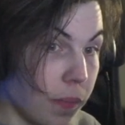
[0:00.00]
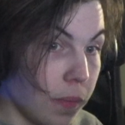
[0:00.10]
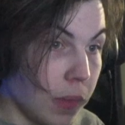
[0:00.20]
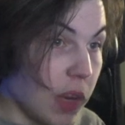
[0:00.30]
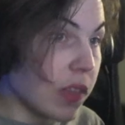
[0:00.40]

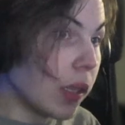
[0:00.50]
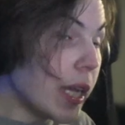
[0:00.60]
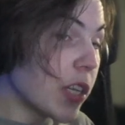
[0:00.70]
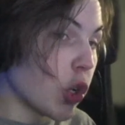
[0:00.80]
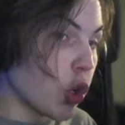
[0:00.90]
If the
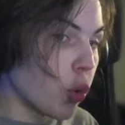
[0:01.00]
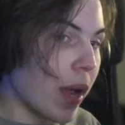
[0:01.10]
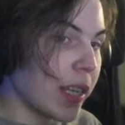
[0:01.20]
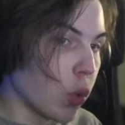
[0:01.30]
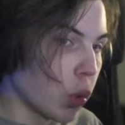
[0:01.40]
leaks are
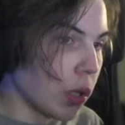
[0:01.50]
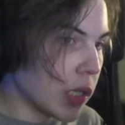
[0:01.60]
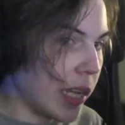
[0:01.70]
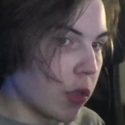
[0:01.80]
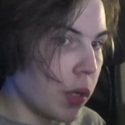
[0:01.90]
correct, the world is
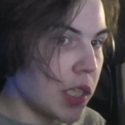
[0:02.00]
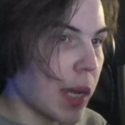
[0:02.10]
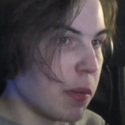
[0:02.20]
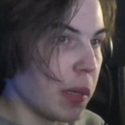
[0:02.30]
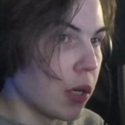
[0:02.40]
like 3
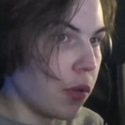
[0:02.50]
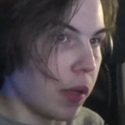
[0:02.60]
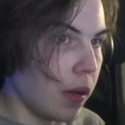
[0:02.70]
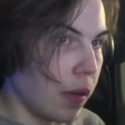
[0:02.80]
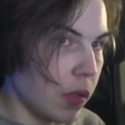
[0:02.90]
times bigger than
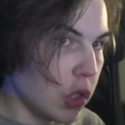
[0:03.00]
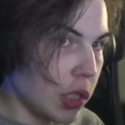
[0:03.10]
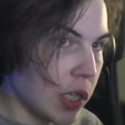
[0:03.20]
GTA